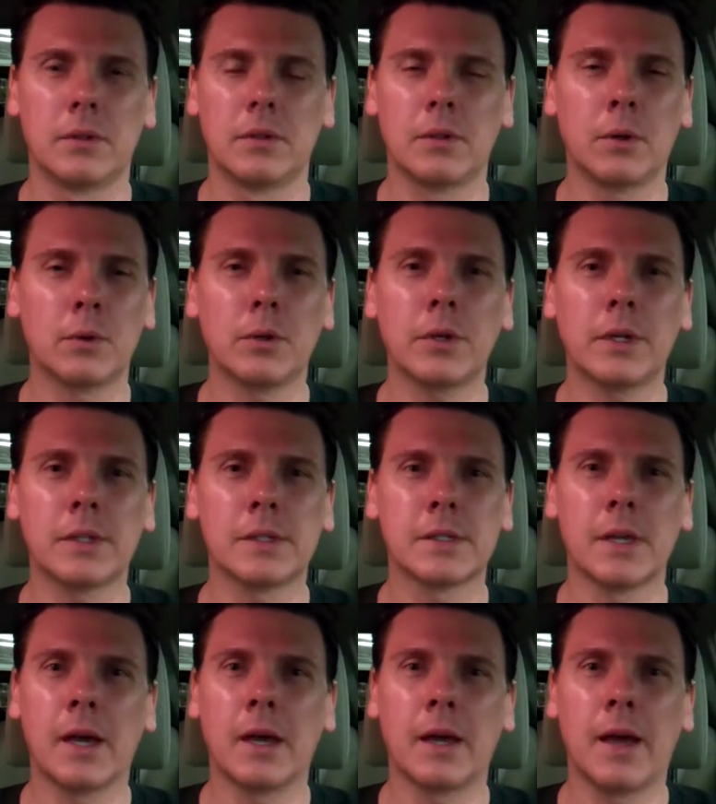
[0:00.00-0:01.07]
Don't look
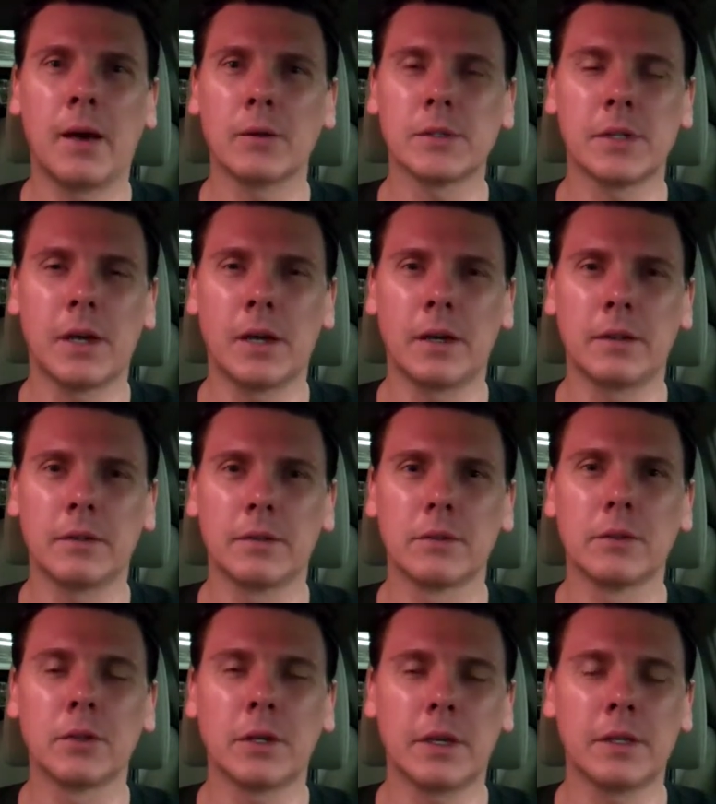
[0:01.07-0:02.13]
outside,
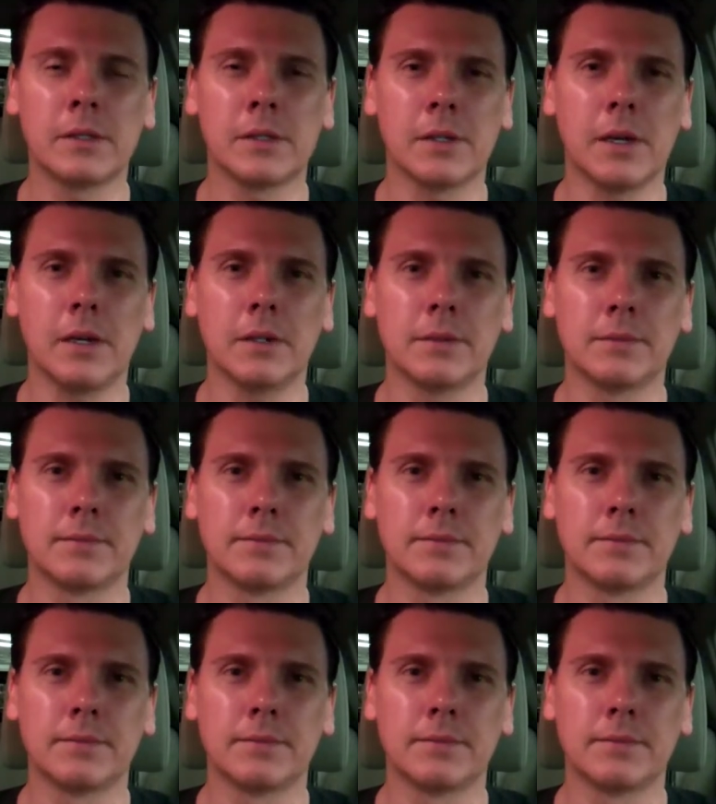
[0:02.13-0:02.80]
look inside.